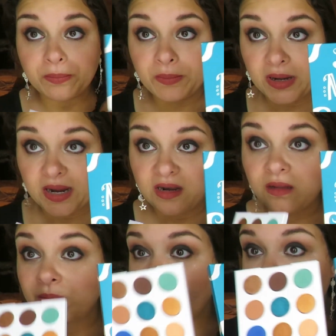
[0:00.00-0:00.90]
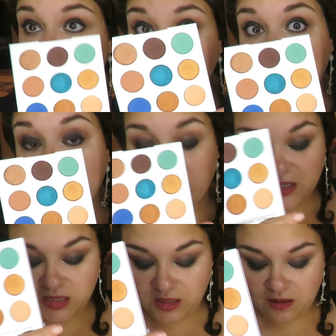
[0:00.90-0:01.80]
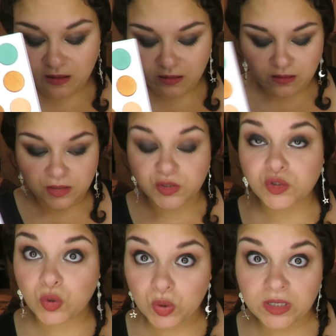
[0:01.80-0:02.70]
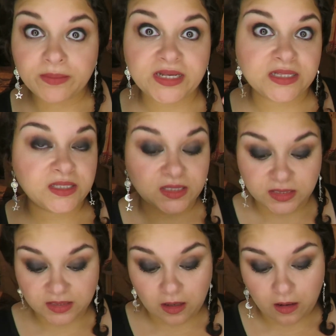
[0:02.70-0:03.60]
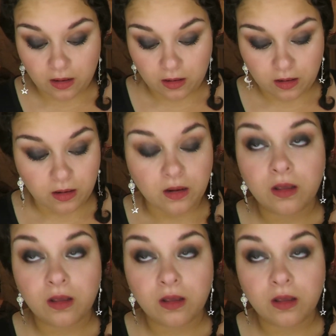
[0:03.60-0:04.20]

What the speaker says: Mal means the sea, Sol means the sun.